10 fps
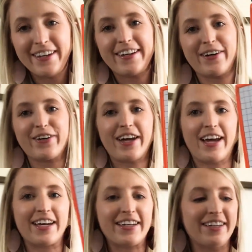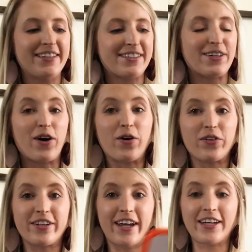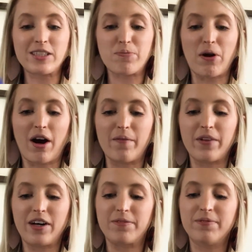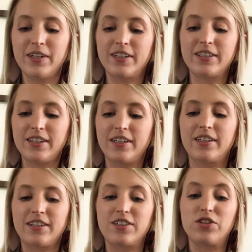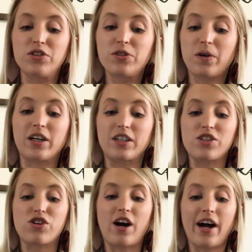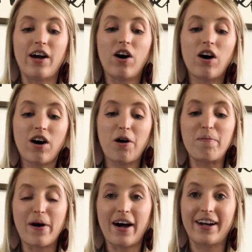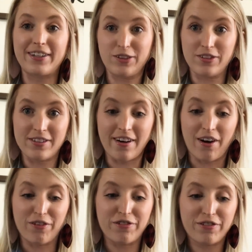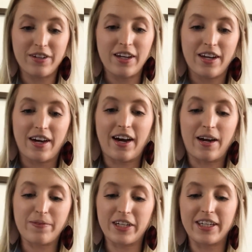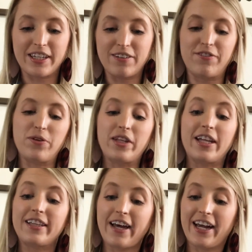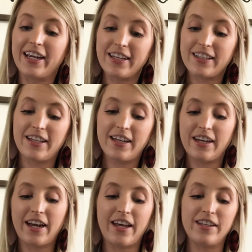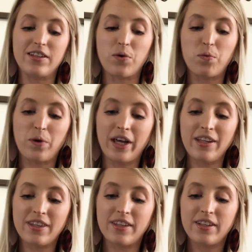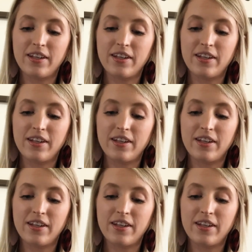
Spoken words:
Okay, so the next problem, you are going to try all by yourself. I'm going to give you the length and the width